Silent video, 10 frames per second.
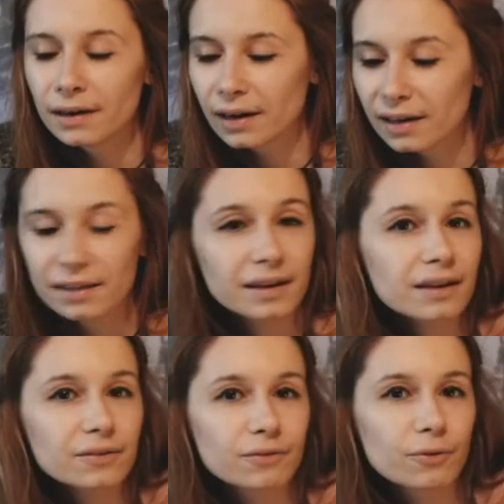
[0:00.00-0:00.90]
I
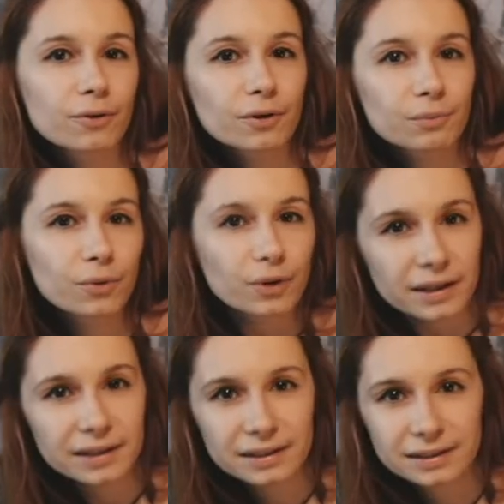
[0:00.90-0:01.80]
think for book
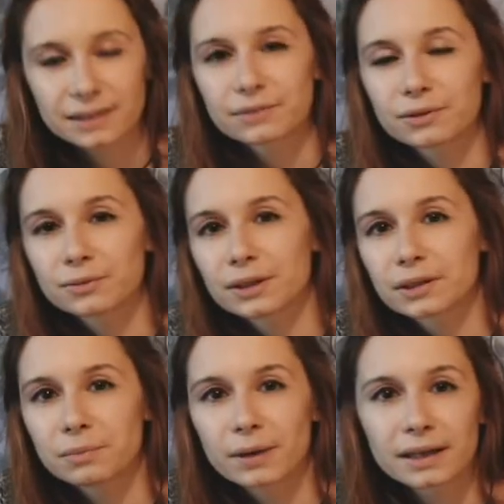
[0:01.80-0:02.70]
readers
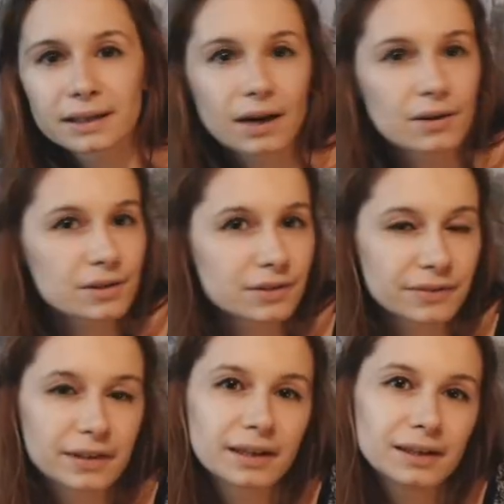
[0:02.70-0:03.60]
everywhere by now it's
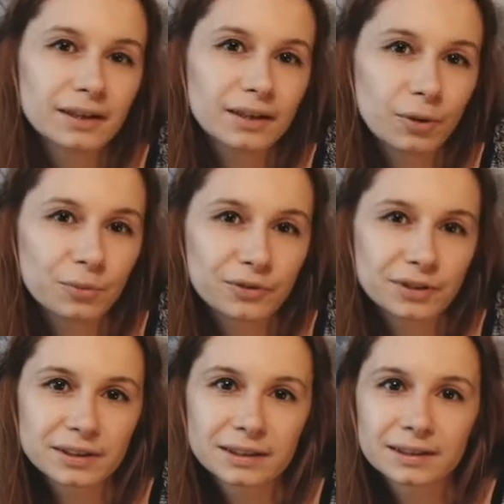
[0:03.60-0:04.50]
fairly
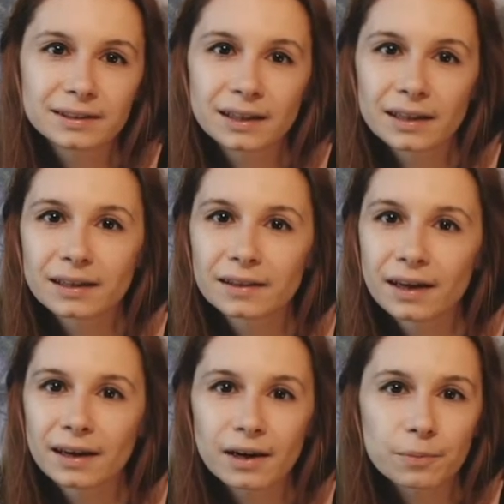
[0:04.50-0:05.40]
obvious that
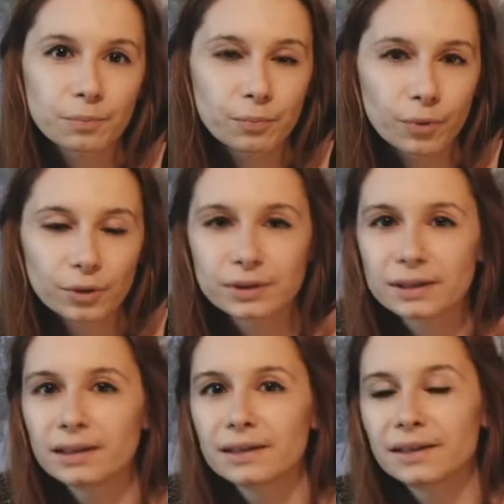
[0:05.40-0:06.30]
they are
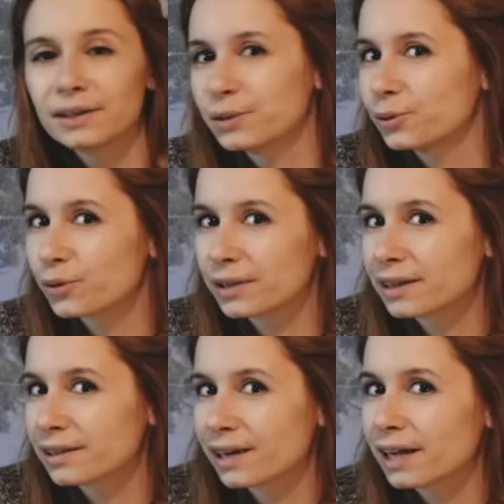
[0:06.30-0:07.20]
pointedly
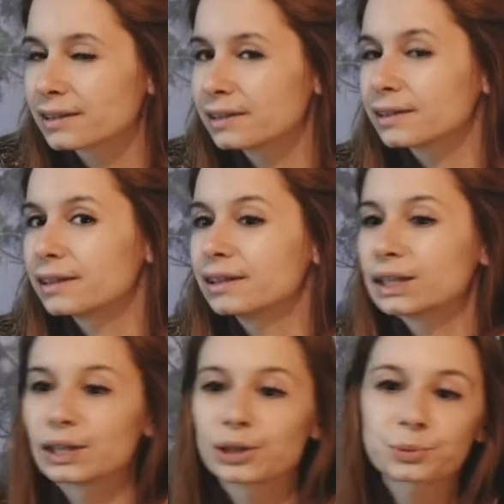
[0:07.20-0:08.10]
ignoring Rand
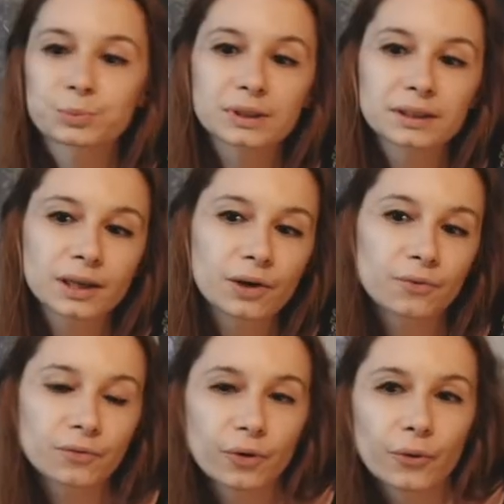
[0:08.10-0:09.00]
in terms
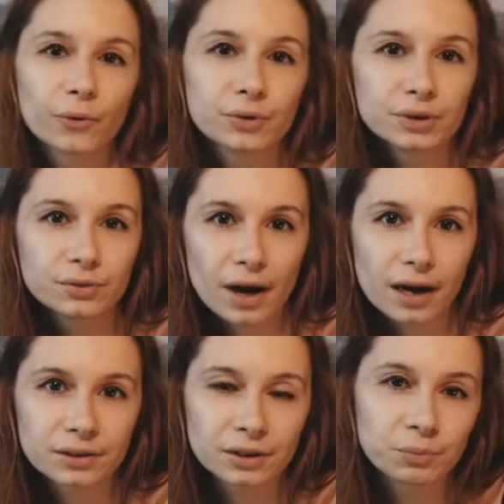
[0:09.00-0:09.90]
of who the
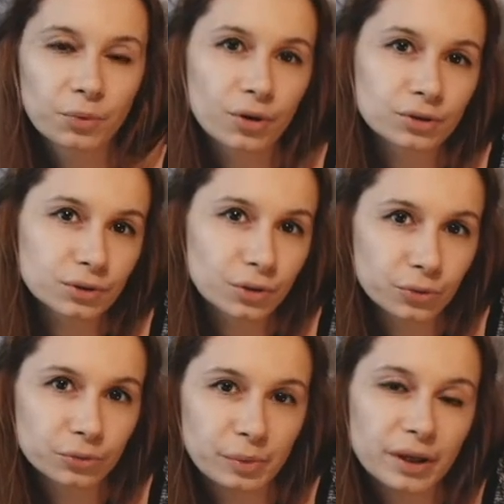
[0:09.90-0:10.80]
Dragon Reborn
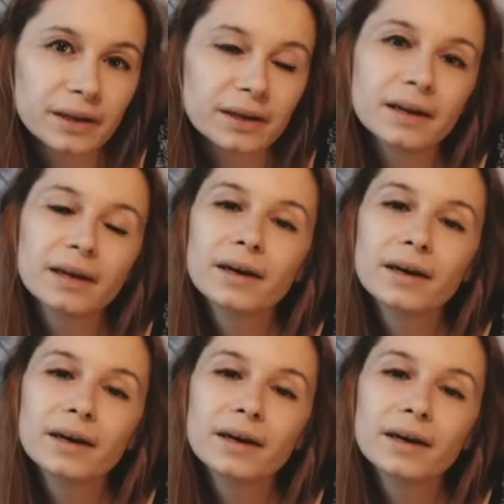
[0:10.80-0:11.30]
could be.